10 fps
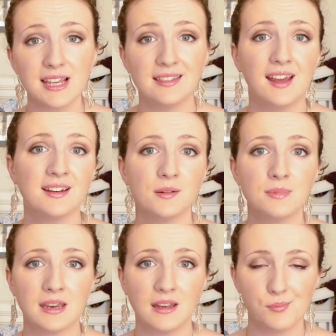and they end up
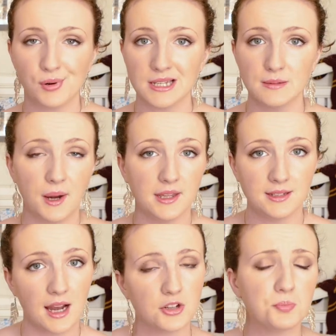getting imprisoned by the
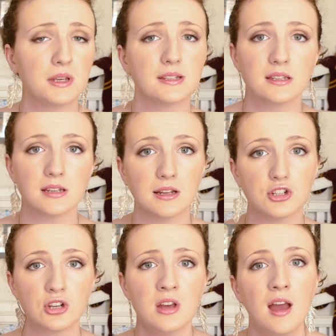Dutch, because the
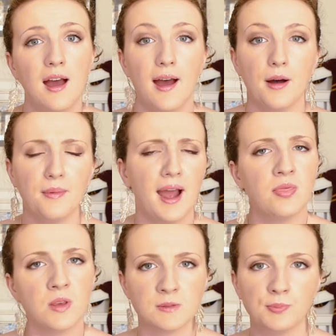Dutch
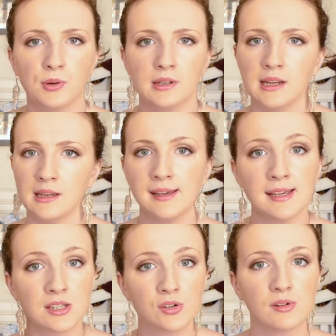at this point in
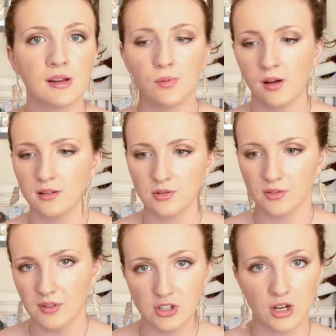history were sort
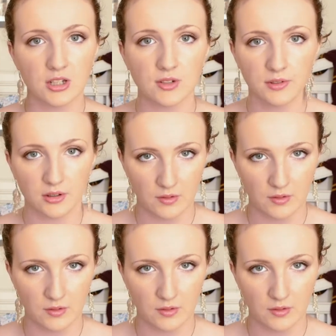of in charge of a lot of